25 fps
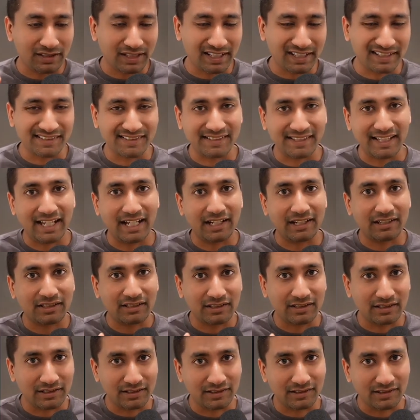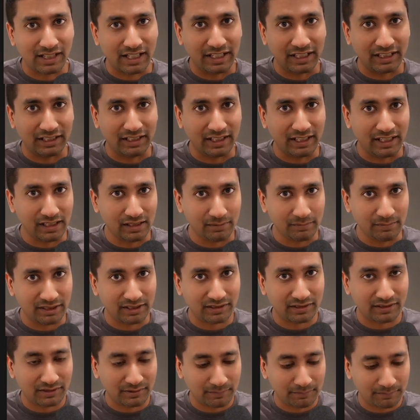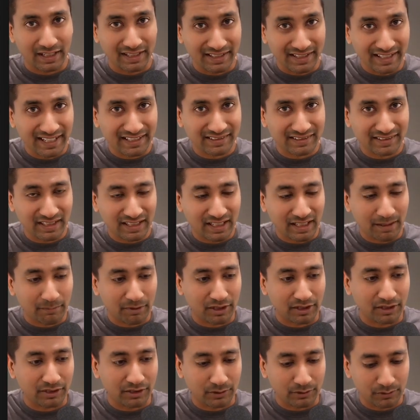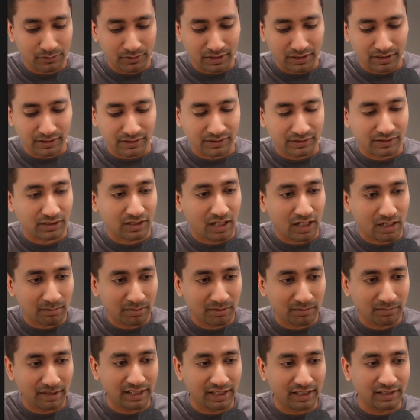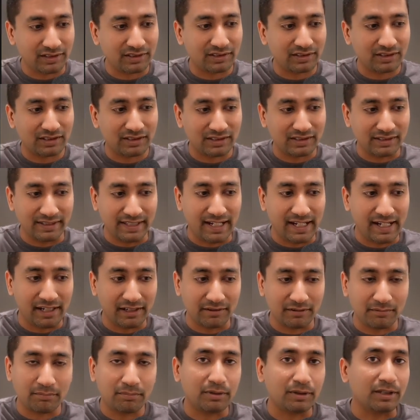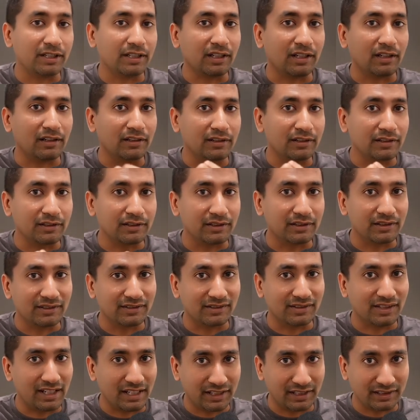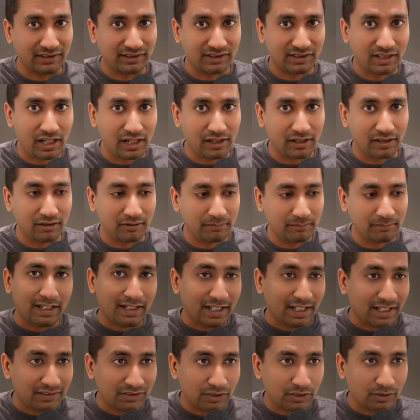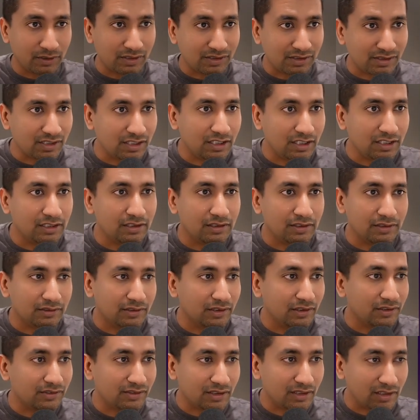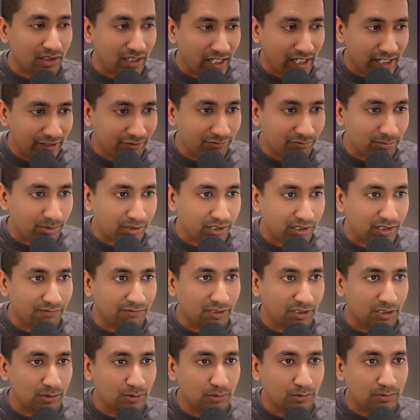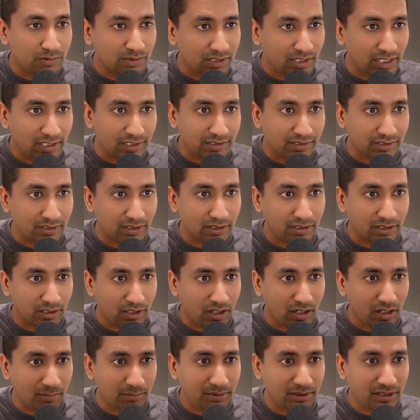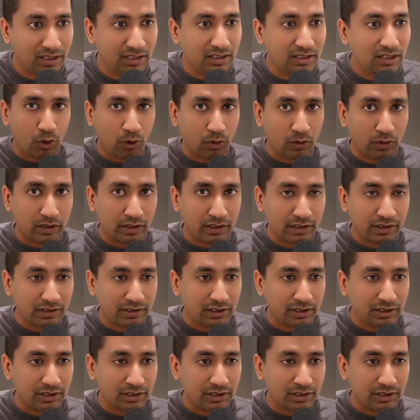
exact design elements. And next thing I'm going to do is copy paste that particular design style. as you can see here, there is a live preview that it's going to copy, or